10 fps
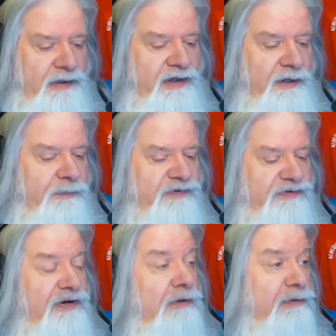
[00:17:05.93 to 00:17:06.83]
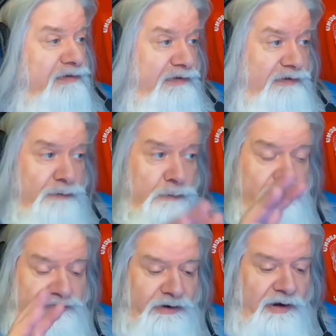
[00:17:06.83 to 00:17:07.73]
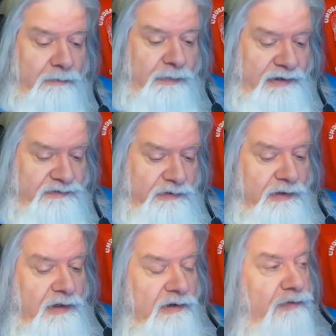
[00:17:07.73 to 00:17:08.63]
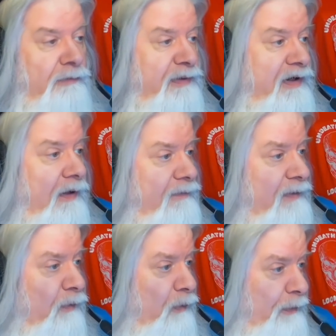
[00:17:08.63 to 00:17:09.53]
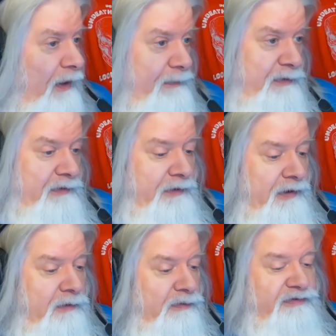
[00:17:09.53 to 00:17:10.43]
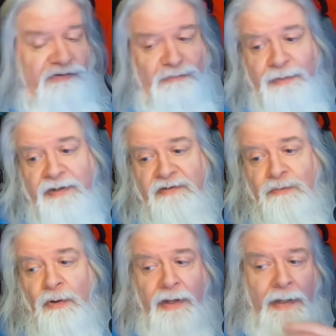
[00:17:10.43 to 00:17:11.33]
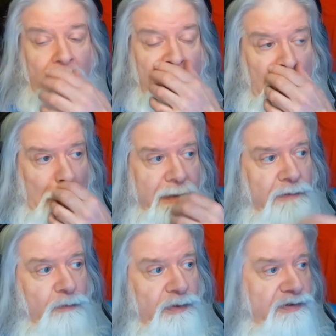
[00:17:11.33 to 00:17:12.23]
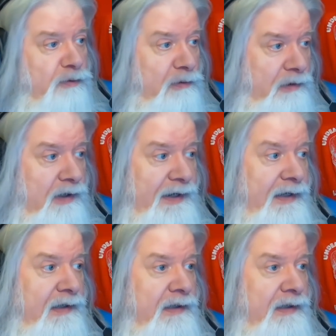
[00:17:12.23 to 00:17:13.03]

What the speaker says: kept sequences or chain magic from becoming more popular, which explains why when you or I